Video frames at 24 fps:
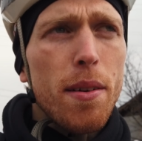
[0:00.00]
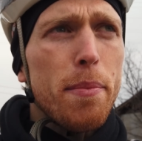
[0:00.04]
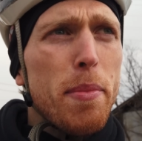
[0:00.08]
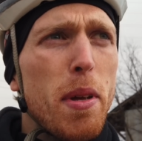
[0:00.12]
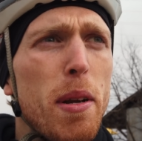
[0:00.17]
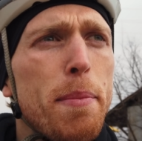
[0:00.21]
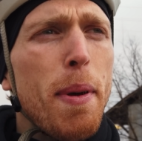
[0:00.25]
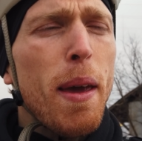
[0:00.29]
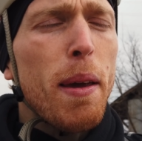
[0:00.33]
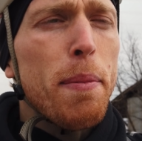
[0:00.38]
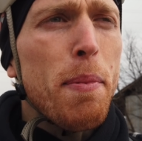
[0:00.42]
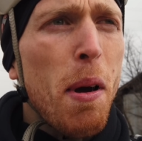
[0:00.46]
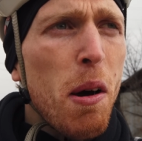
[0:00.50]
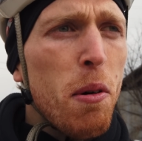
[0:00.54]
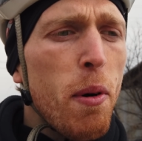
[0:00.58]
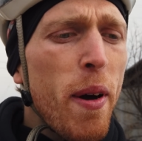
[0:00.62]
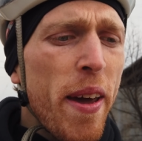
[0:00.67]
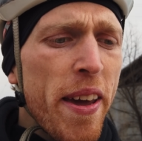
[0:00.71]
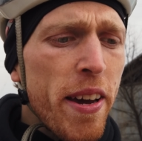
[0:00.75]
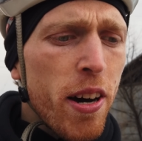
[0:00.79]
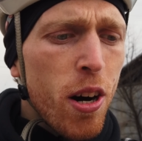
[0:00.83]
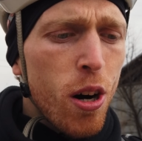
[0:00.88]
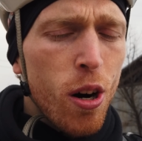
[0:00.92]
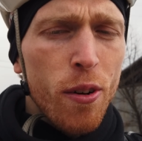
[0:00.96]
So I'm gonna make my
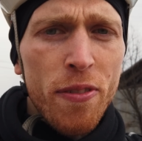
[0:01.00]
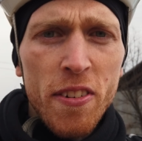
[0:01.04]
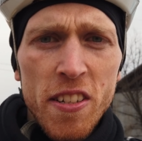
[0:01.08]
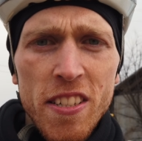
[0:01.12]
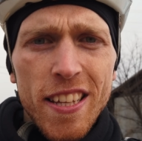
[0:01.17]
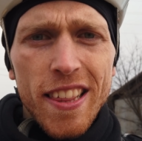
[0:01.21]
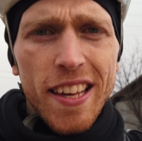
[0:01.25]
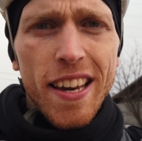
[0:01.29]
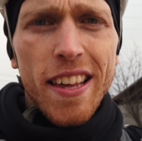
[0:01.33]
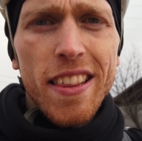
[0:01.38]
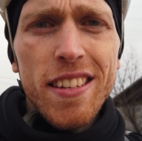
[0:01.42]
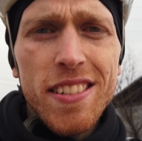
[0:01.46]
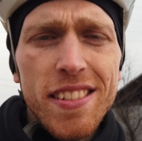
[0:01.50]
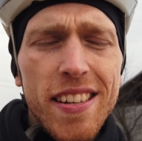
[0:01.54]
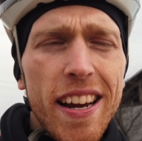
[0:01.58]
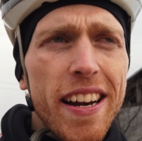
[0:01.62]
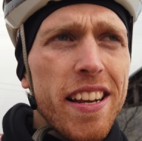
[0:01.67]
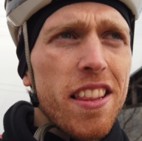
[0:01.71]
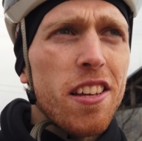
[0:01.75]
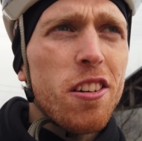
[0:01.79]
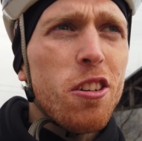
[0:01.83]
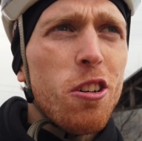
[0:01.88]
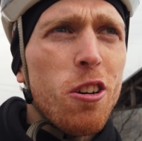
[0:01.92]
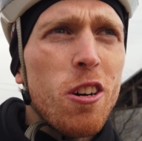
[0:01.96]
way over to the other
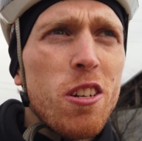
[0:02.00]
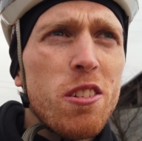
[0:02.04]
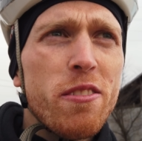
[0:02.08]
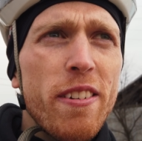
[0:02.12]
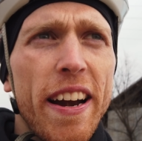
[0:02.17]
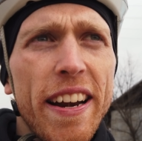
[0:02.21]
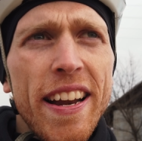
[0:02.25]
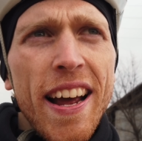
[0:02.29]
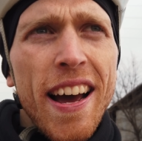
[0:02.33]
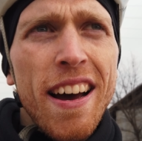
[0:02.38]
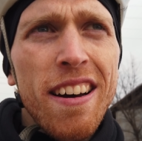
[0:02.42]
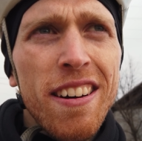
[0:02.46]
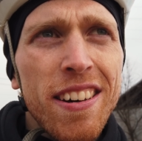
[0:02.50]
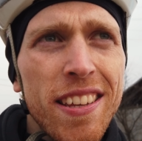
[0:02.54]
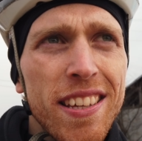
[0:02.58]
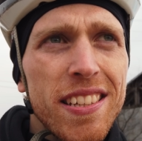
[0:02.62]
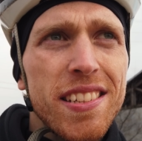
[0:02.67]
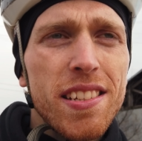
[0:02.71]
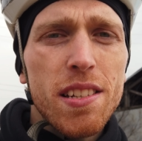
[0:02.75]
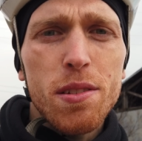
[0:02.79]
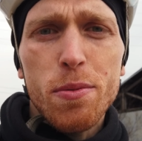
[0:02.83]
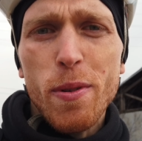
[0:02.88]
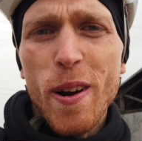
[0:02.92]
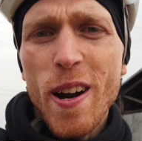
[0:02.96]
side of the course right now.
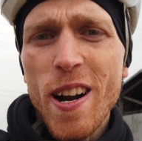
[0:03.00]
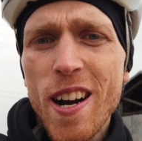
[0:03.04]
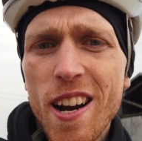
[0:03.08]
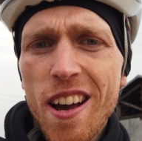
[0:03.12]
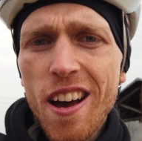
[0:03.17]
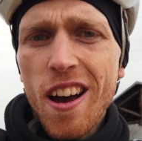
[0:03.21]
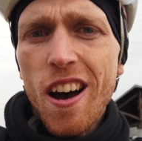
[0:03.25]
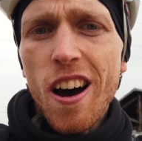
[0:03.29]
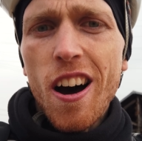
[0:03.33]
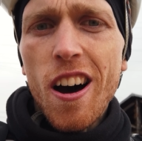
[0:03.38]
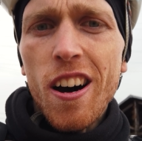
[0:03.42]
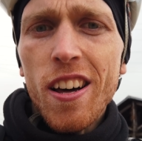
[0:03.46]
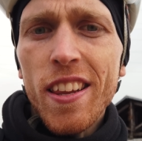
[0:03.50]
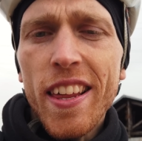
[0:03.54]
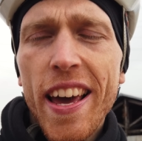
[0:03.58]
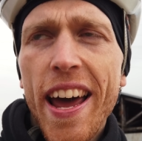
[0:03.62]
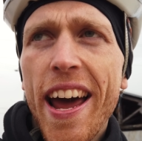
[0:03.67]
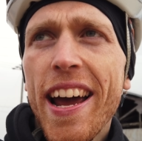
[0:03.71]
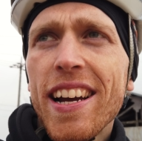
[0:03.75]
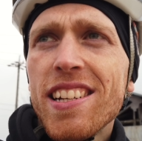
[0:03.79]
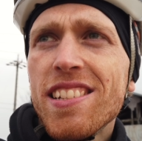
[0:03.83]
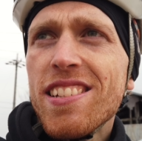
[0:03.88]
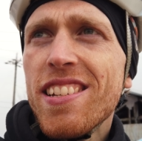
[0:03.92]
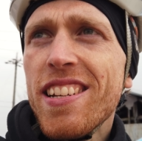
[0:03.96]
This is where all
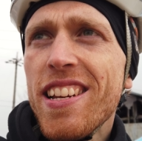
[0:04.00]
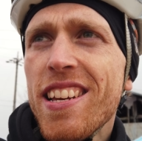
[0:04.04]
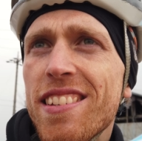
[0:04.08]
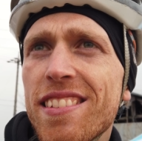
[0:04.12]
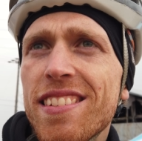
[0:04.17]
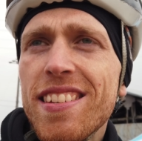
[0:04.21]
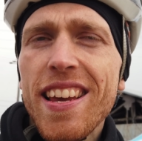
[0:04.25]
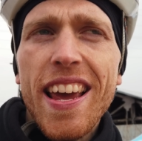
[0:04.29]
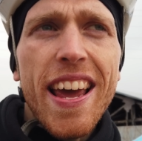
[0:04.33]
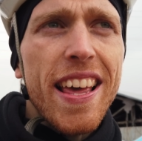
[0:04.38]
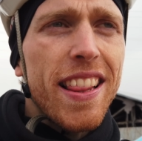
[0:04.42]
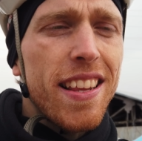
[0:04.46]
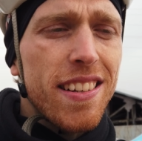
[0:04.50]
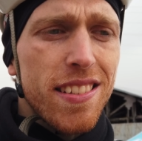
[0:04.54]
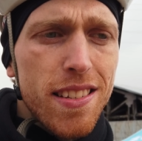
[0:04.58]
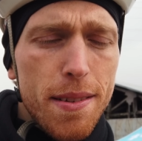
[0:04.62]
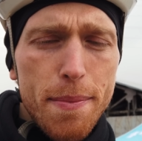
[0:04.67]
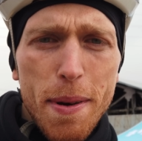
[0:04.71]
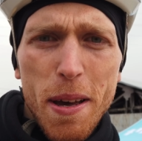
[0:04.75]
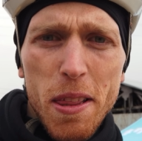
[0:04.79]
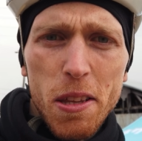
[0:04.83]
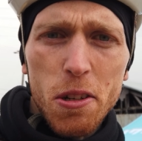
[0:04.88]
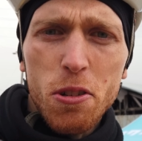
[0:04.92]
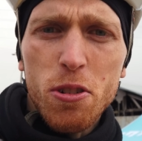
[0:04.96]
the action is, and
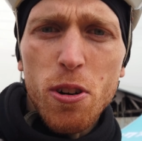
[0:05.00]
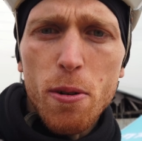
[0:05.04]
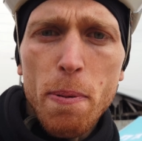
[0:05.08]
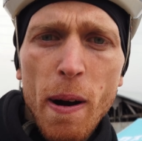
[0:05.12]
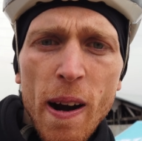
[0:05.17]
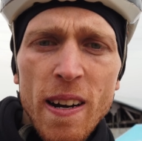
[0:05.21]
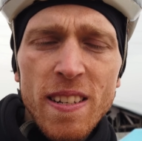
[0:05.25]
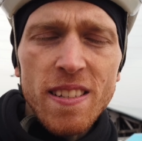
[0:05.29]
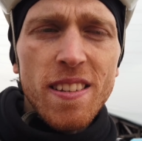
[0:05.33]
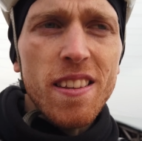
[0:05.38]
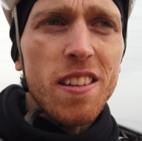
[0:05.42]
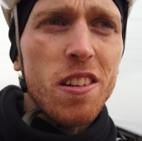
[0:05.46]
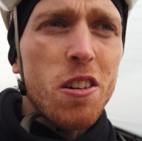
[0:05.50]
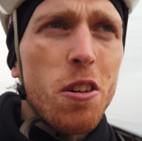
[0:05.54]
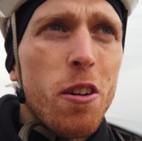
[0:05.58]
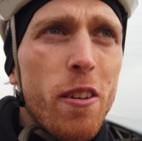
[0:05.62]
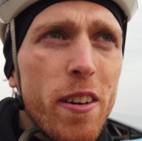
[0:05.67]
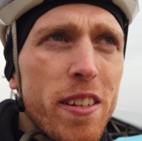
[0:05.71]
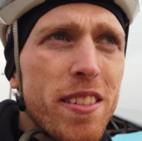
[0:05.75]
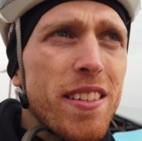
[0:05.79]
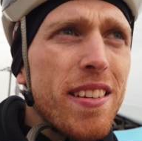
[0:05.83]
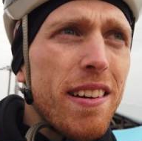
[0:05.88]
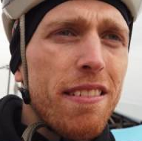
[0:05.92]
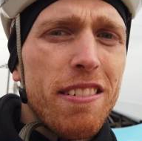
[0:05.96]
there's some other cool parts of the
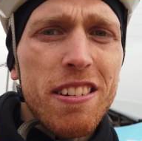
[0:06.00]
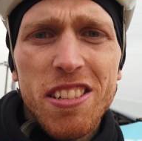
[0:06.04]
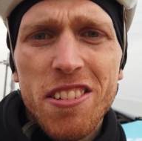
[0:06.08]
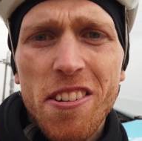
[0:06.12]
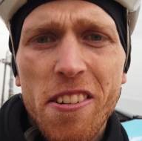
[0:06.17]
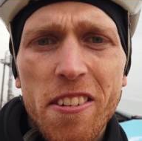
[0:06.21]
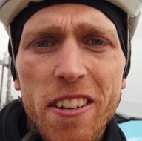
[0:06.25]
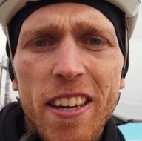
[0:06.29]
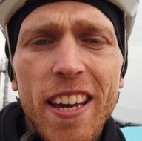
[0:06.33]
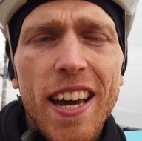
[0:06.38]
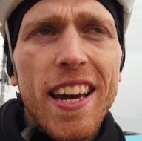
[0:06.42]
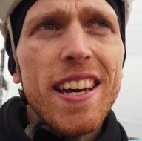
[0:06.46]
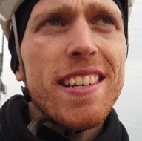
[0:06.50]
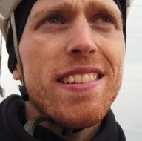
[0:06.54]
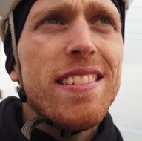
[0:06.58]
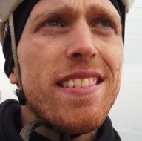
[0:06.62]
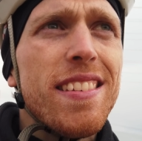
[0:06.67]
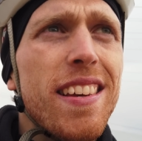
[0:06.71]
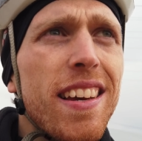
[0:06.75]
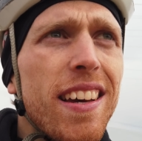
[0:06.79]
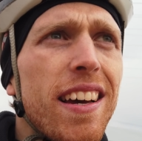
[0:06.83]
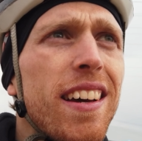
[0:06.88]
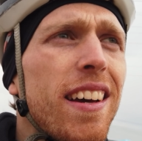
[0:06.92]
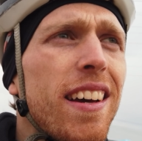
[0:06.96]
course I wanna show you guys.